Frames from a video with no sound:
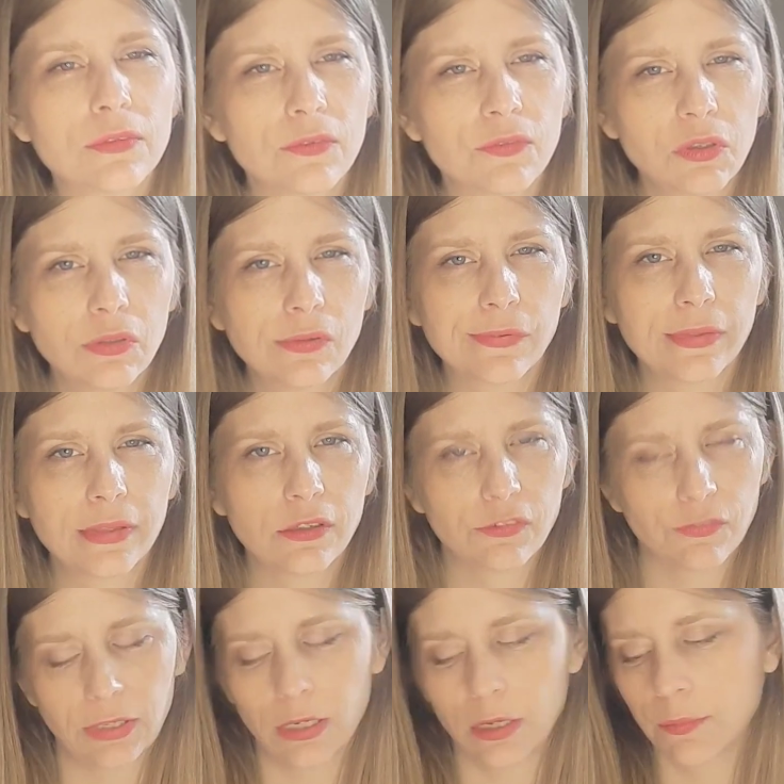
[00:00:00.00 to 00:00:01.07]
of views for this
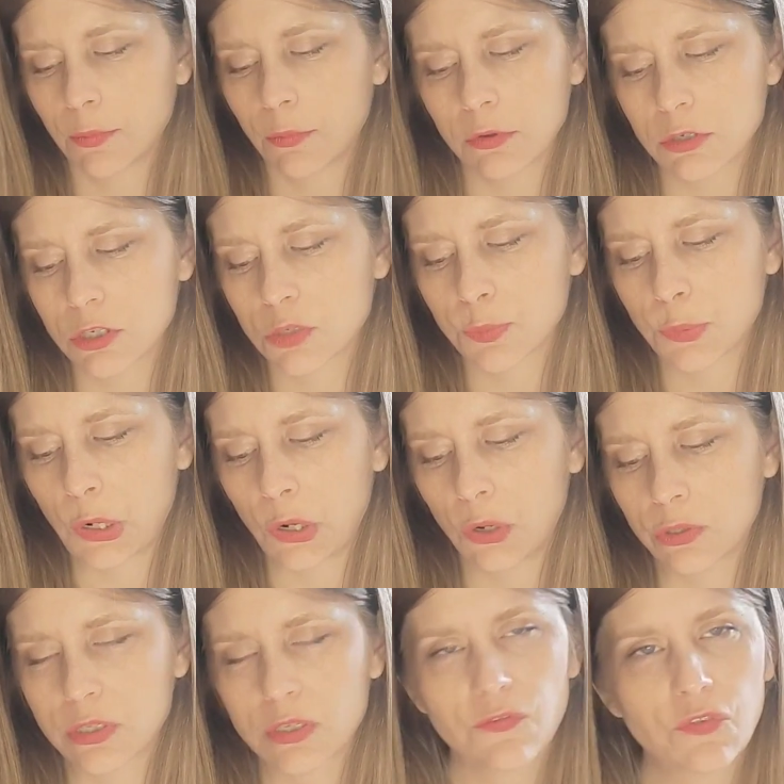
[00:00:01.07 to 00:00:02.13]
video, but we'll just put
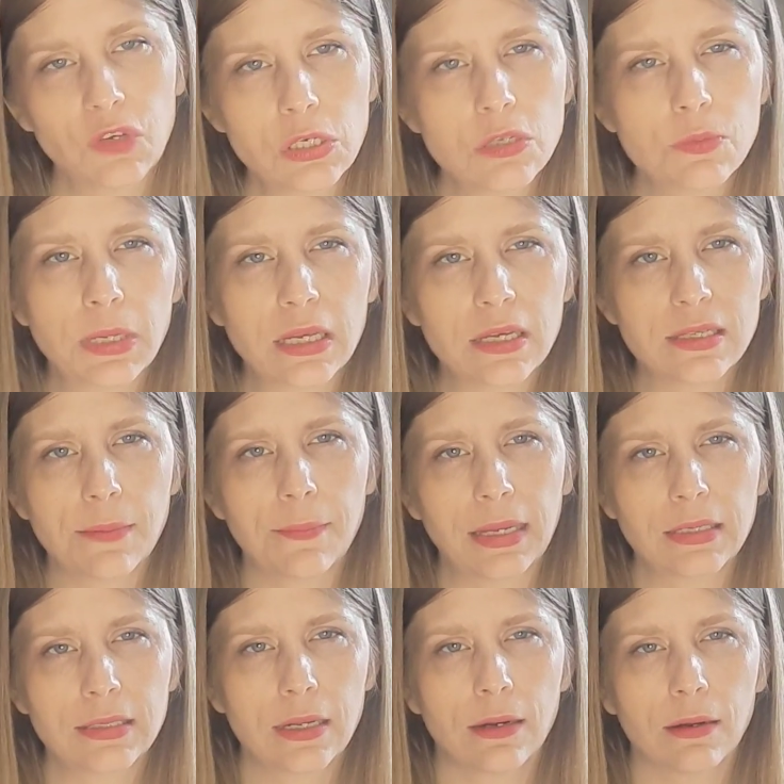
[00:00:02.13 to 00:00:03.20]
lots of views because it
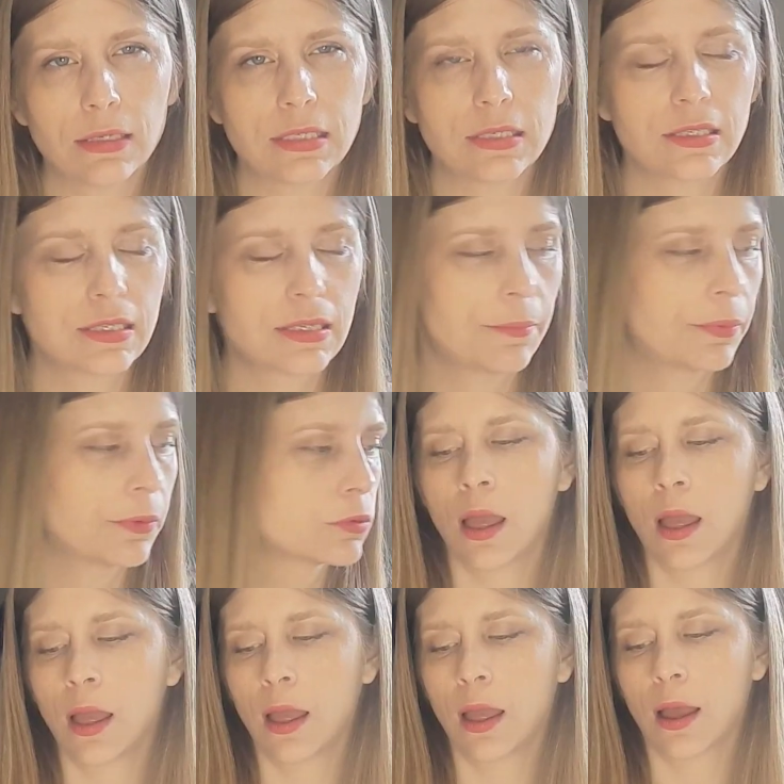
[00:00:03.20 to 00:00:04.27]
makes it nice and simple.
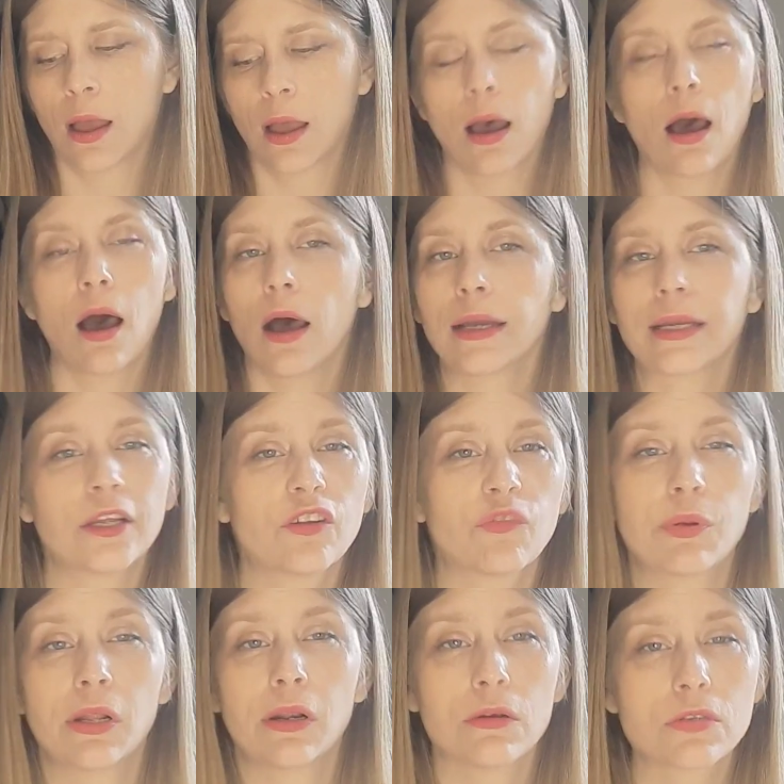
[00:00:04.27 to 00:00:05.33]
I could have
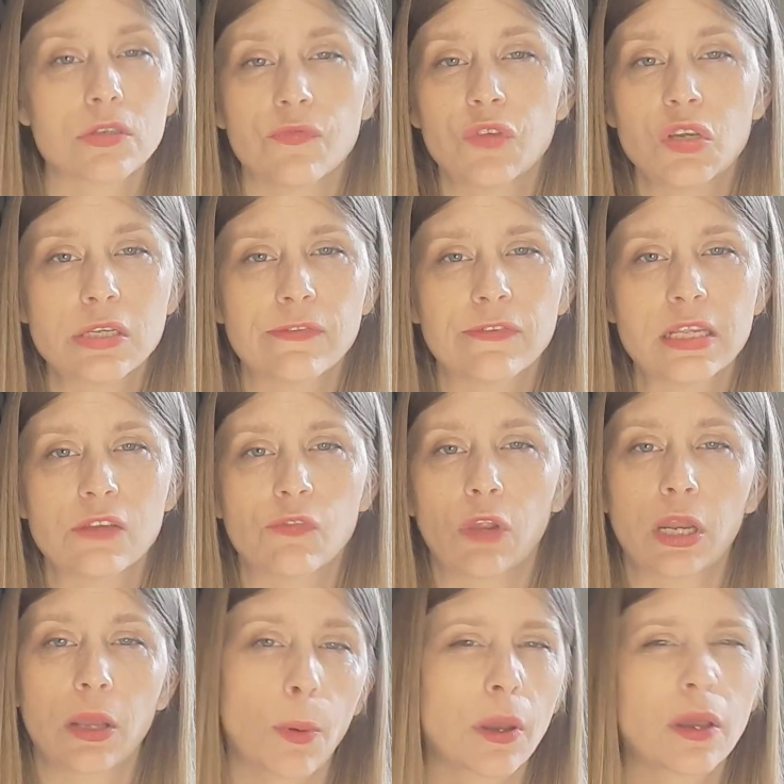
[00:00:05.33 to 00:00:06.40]
put lots of views for this
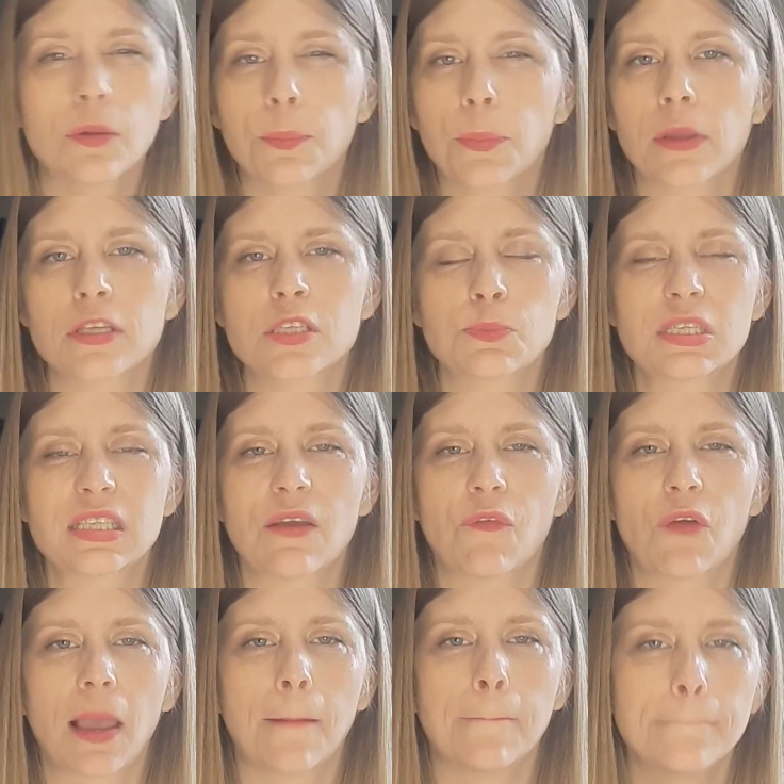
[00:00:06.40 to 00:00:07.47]
video. I could have put a
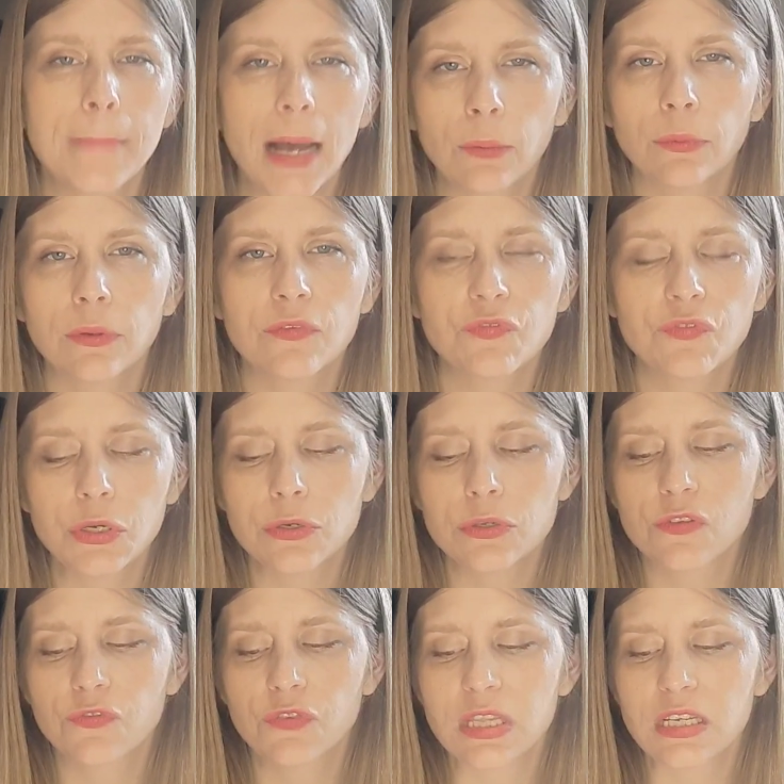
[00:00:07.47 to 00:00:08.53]
specific amount of
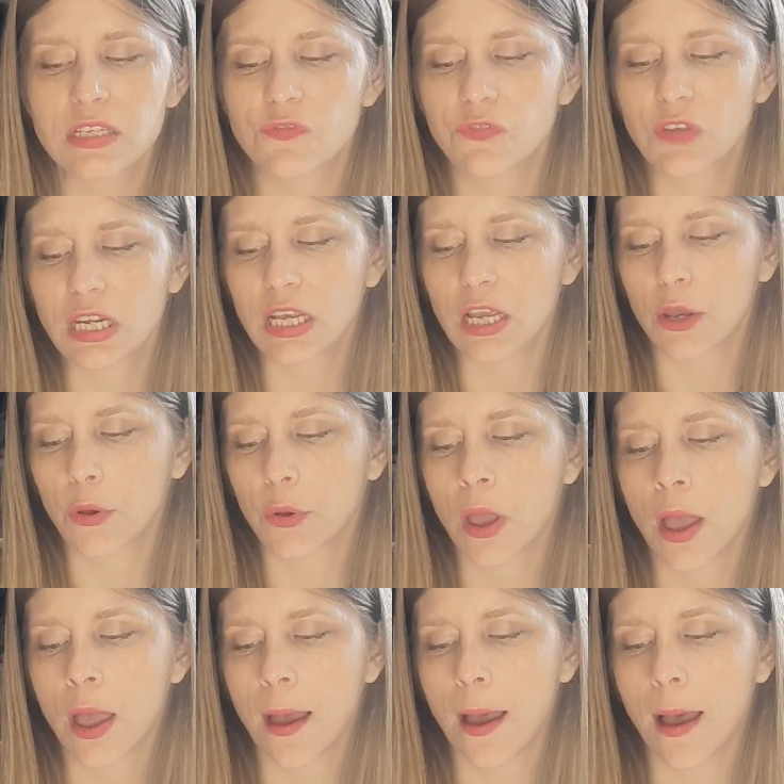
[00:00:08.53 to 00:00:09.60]
views for this video.
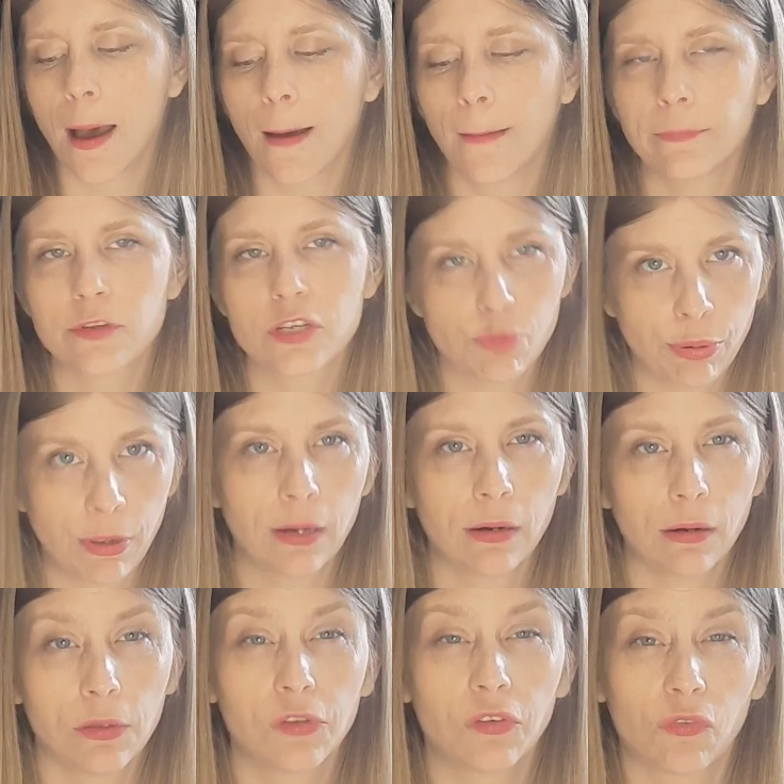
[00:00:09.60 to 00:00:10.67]
I'm just putting
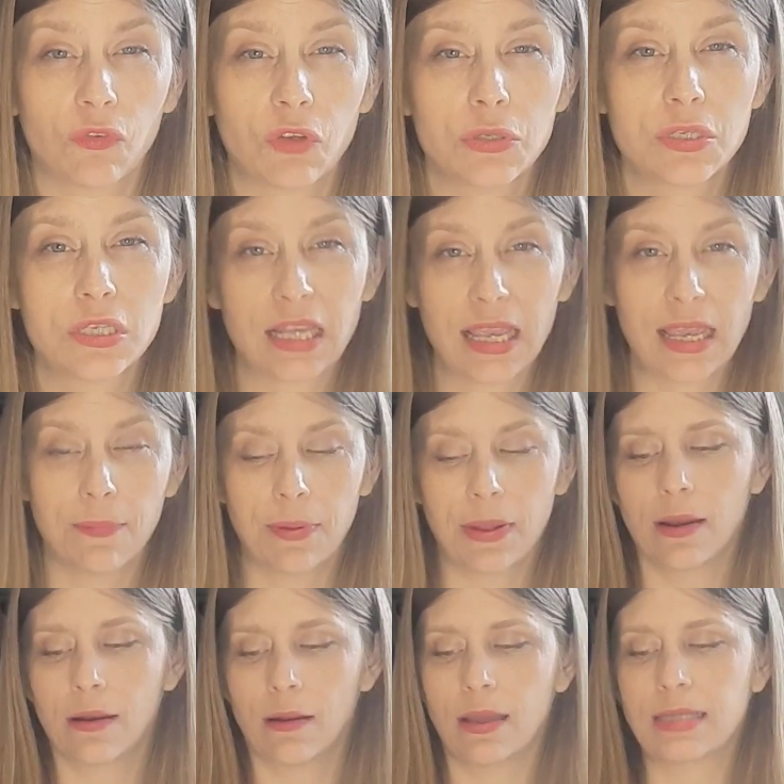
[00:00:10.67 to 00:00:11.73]
lots of views to keep it
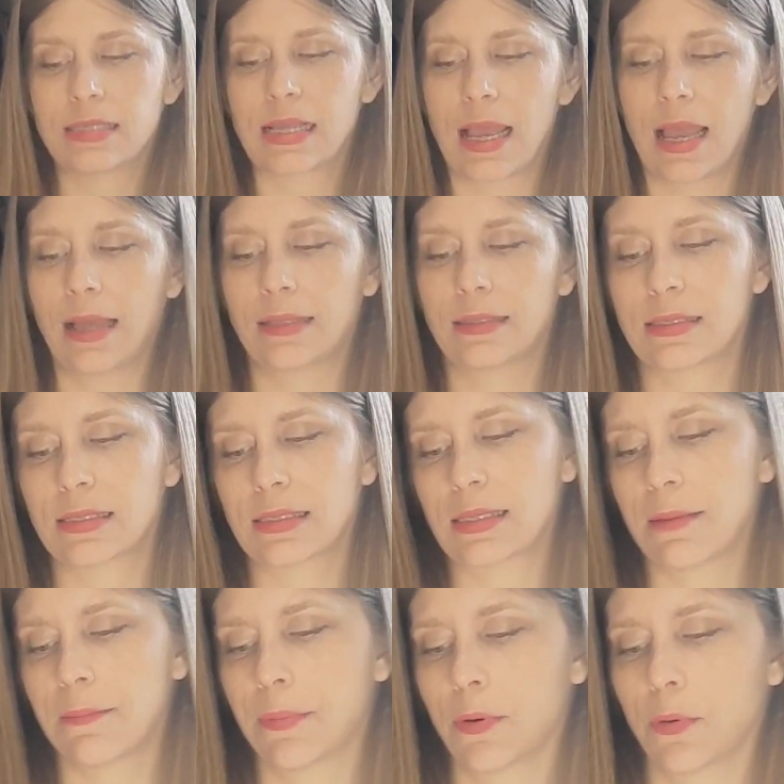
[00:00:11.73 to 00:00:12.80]
nice and
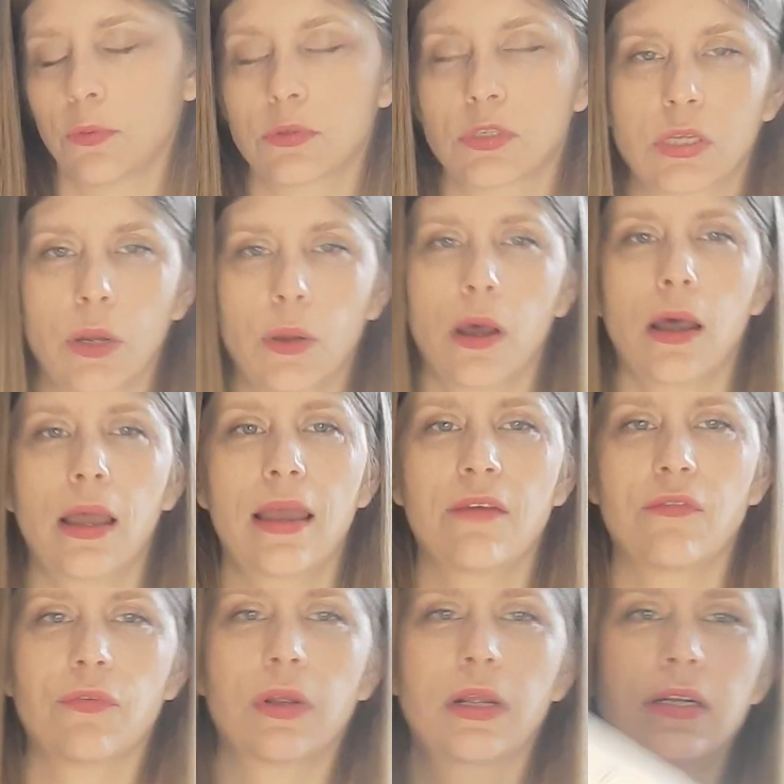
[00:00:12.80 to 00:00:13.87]
simple. So I
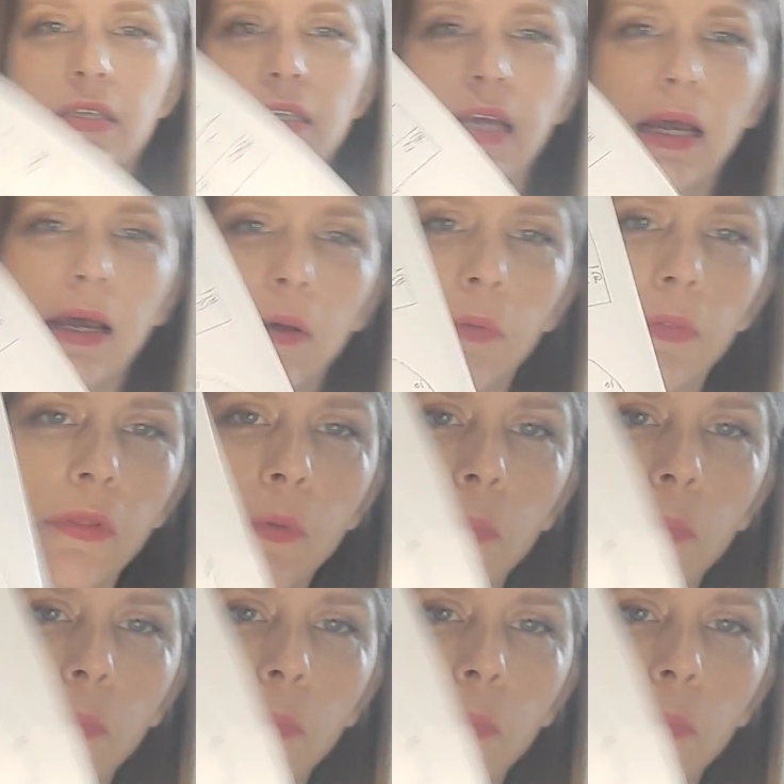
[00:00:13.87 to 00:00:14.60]
have written down the